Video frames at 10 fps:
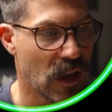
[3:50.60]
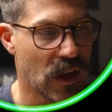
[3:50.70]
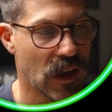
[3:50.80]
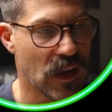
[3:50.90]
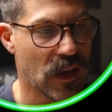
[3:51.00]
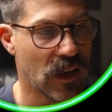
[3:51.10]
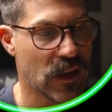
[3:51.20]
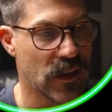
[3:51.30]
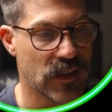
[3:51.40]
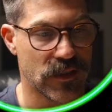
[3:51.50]

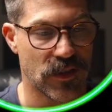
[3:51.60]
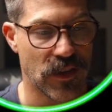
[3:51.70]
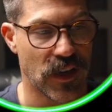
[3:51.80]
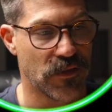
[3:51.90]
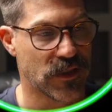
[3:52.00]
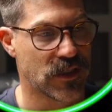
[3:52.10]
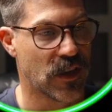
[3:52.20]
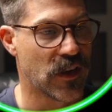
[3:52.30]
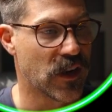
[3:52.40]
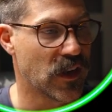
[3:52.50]
And so then I was
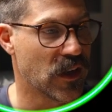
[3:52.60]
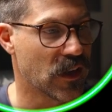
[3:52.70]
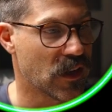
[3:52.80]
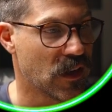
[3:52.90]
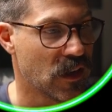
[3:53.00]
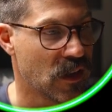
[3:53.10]
targeting